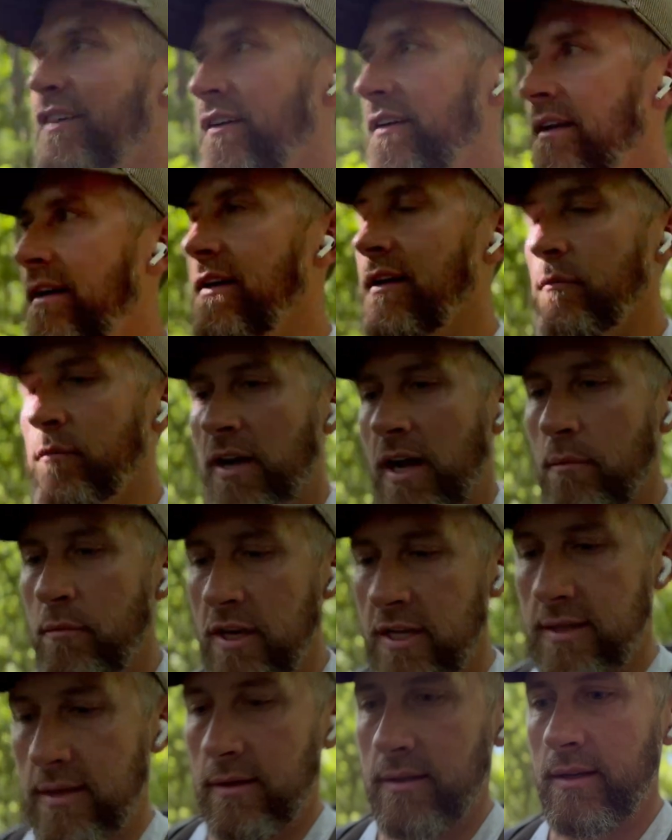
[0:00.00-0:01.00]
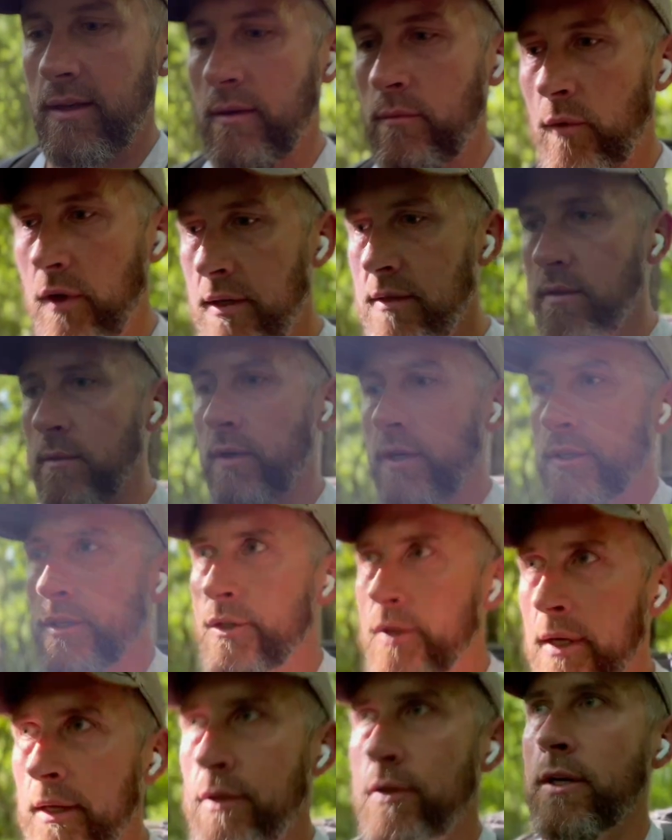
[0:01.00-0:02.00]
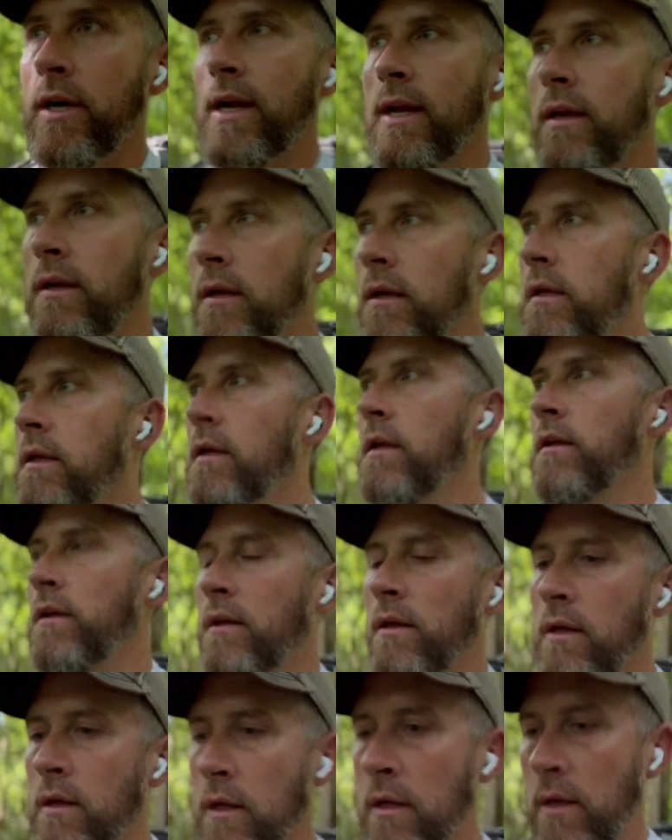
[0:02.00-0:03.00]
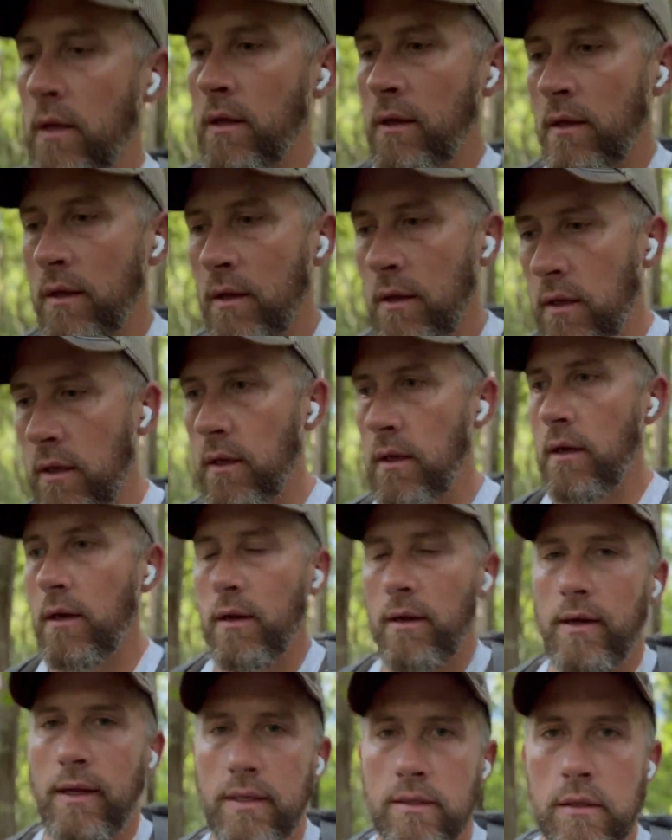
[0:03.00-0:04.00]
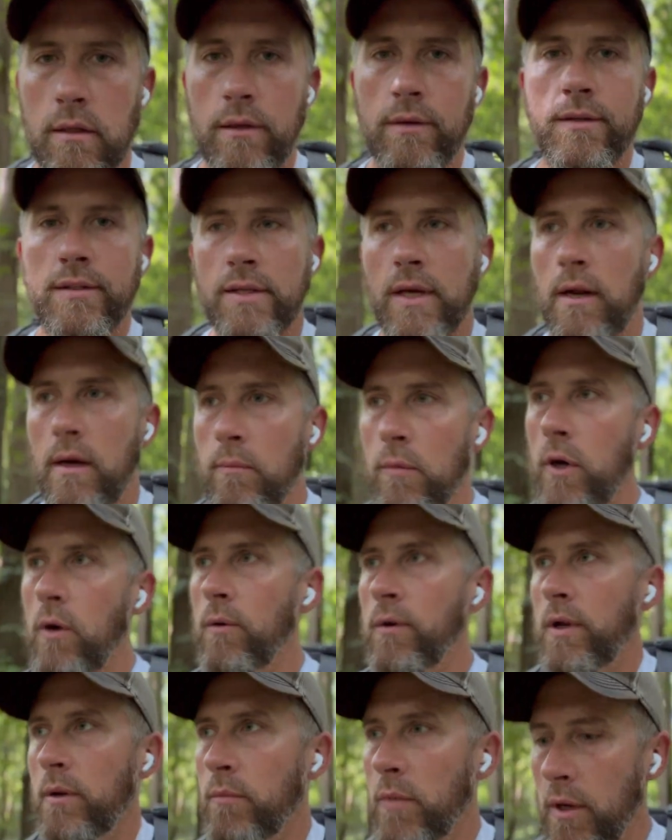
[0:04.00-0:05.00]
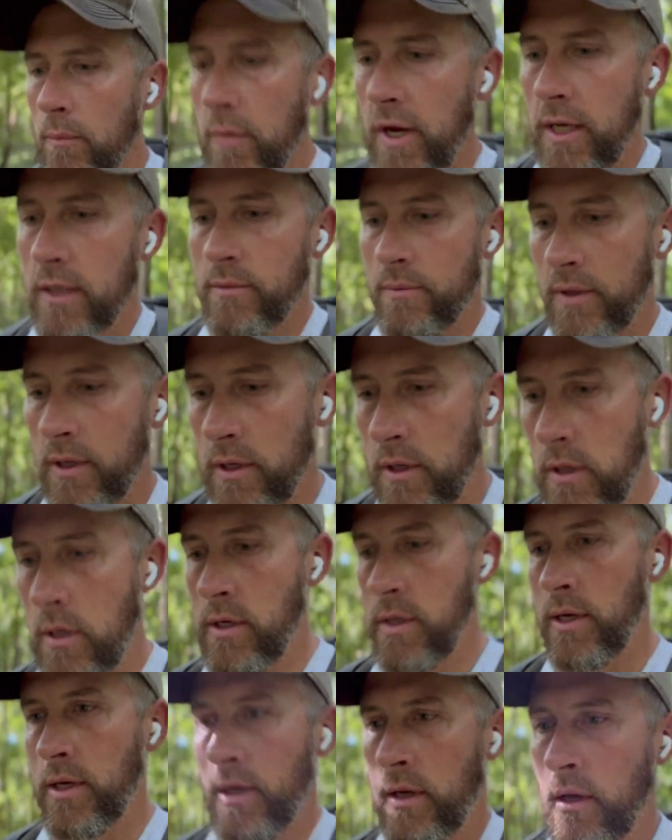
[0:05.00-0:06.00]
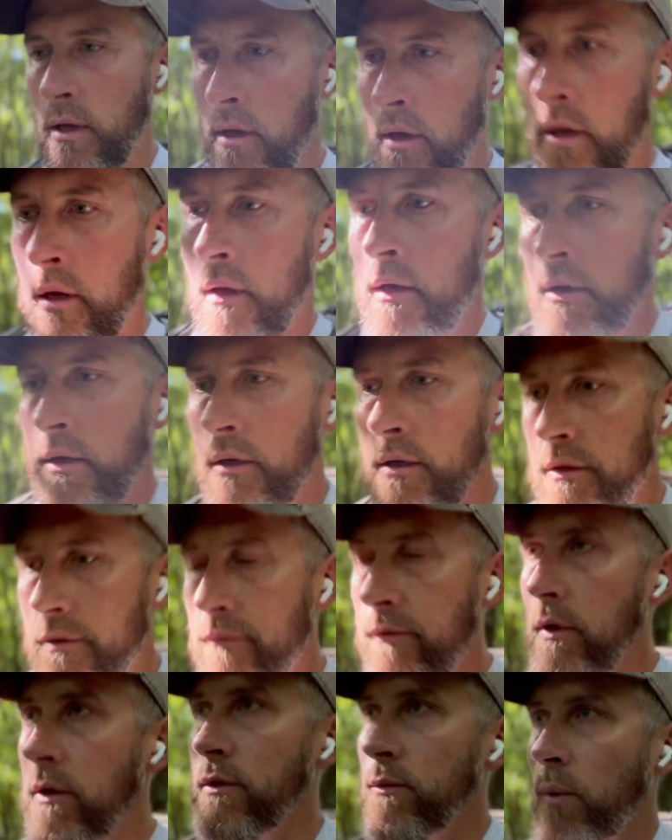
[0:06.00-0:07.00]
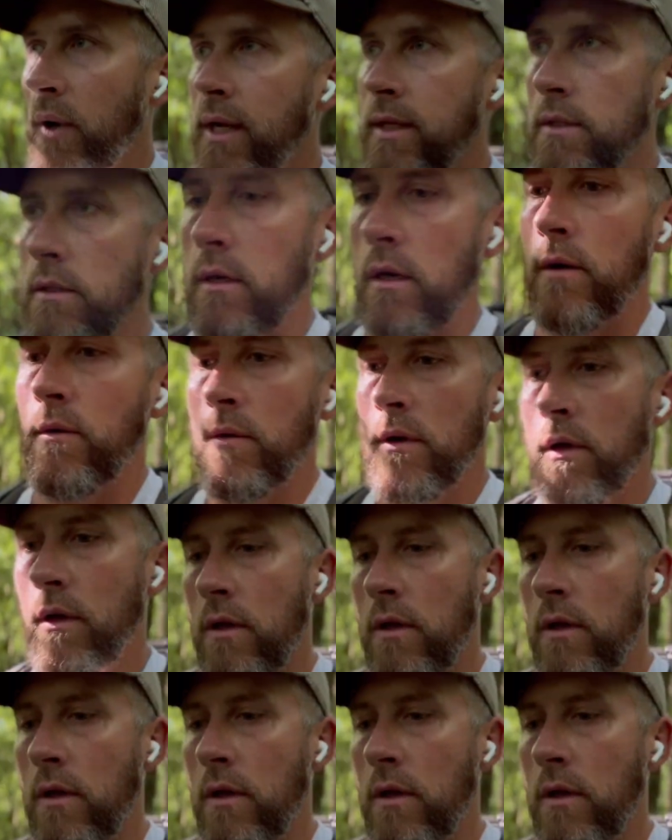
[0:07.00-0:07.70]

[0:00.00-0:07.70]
uh, but I mix this in with some good strength training. Got a decent little setup going in my basement as far as weights go.